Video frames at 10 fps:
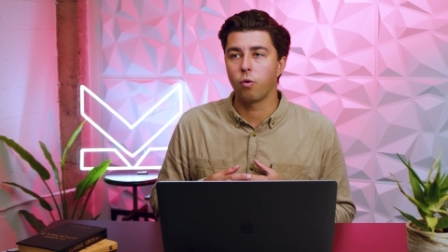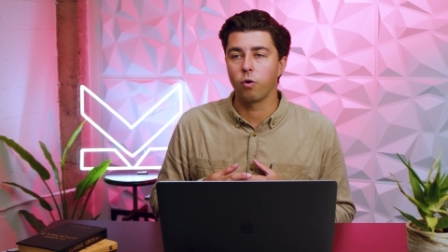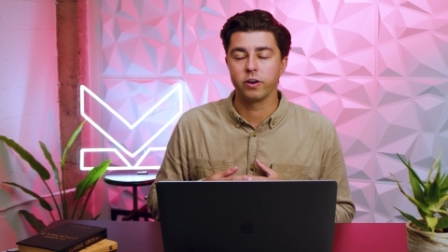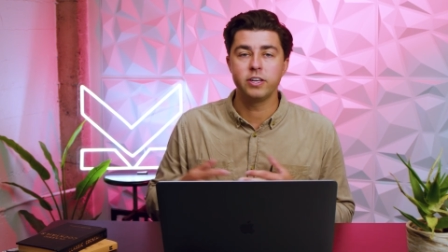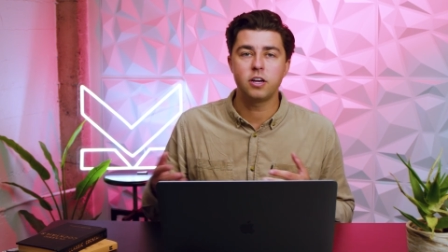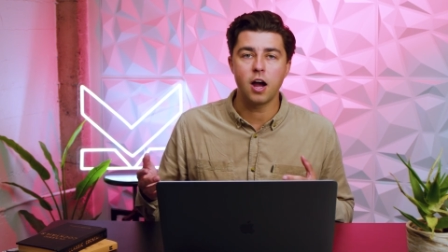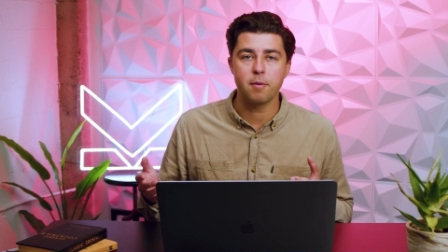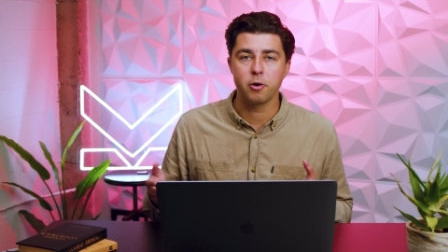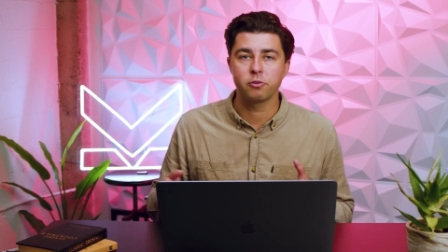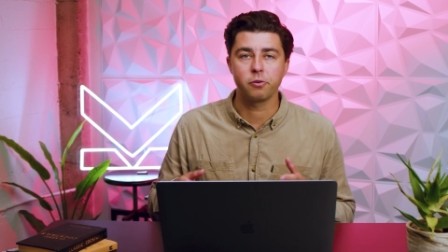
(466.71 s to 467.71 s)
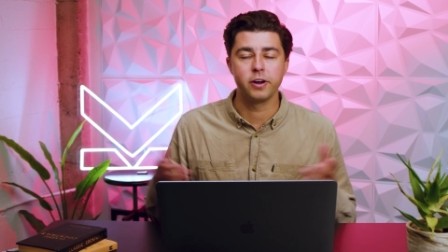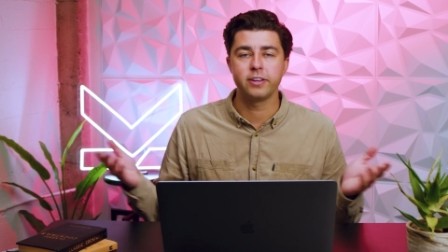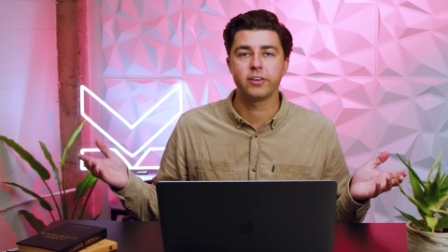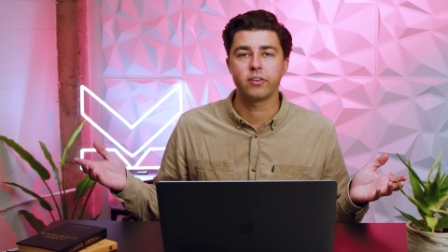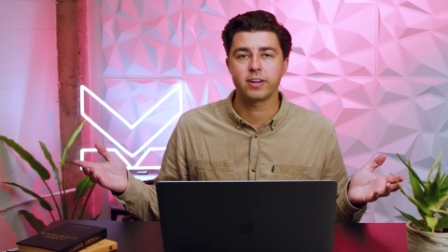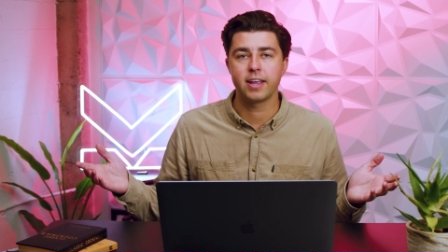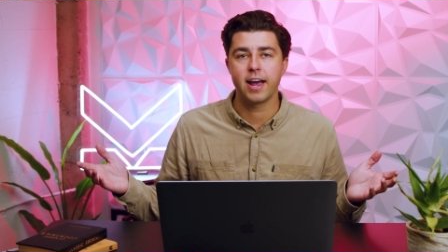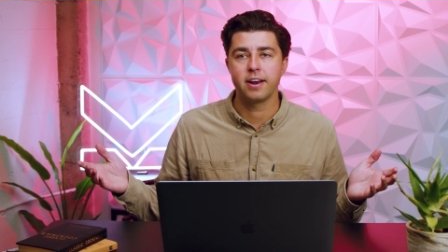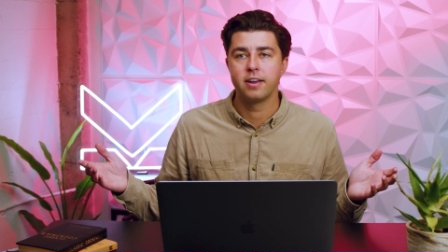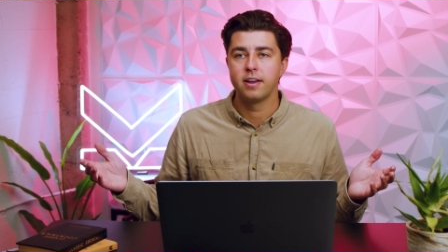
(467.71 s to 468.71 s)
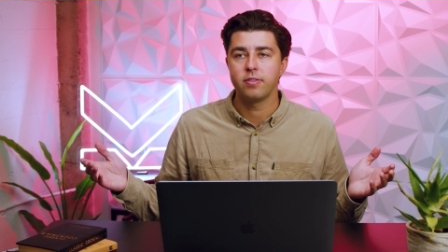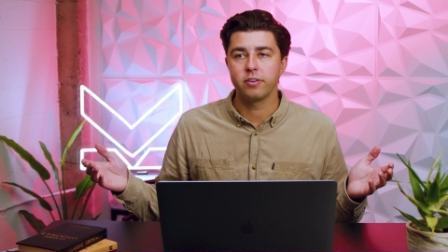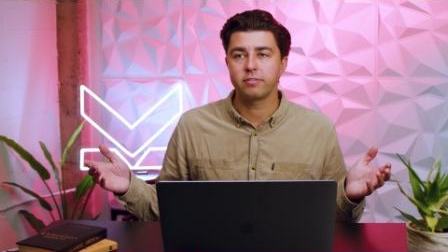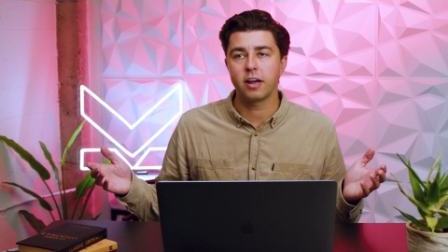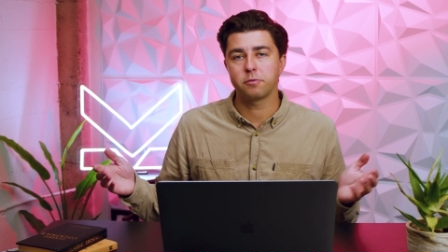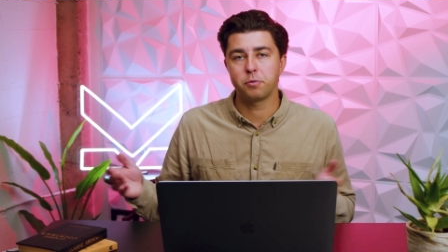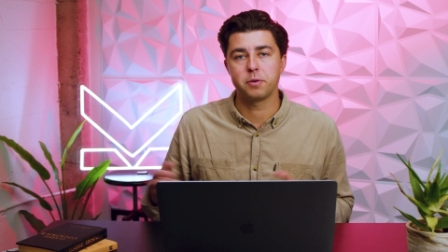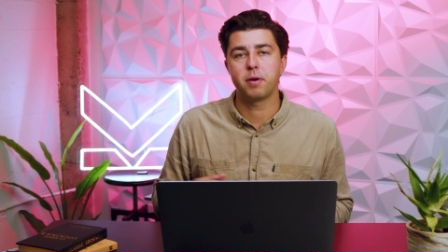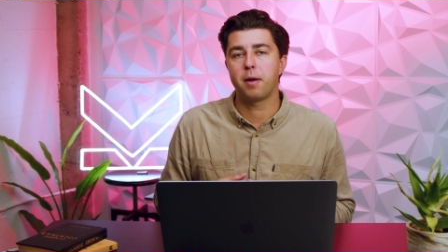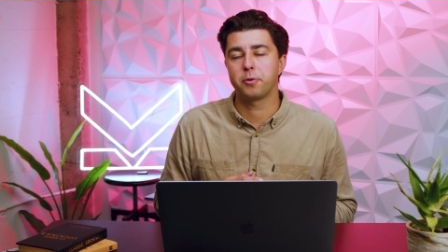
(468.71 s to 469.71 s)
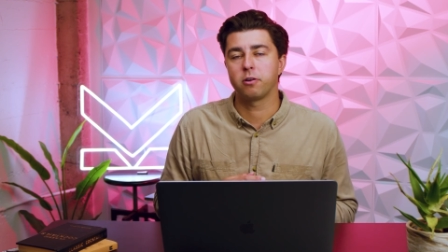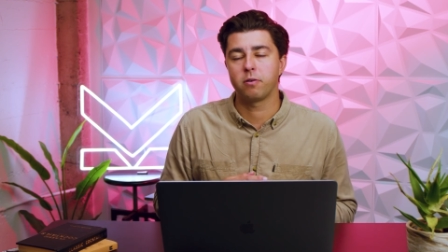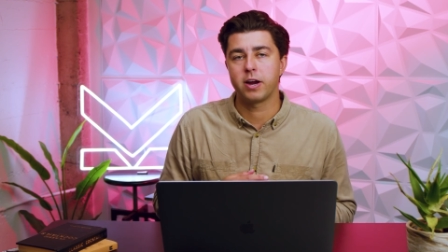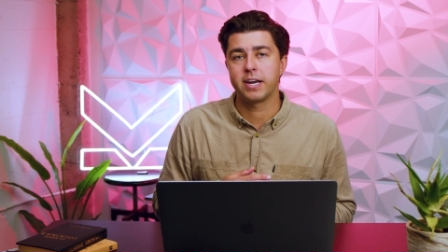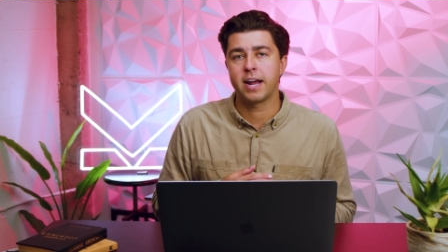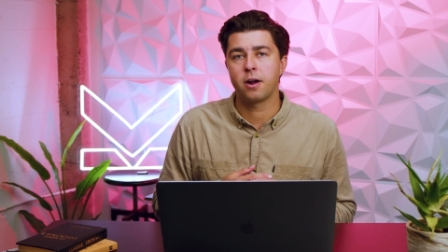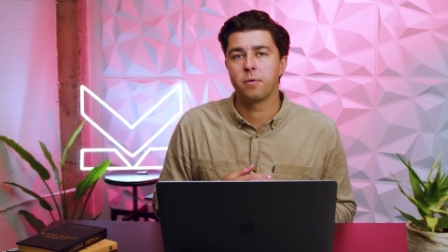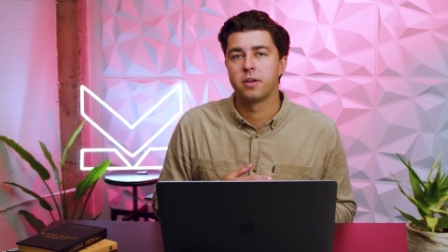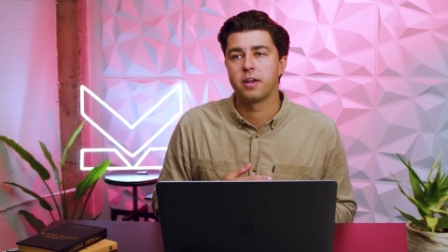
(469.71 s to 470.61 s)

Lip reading: or e-commerce or anything like that. This style is pretty popular right now.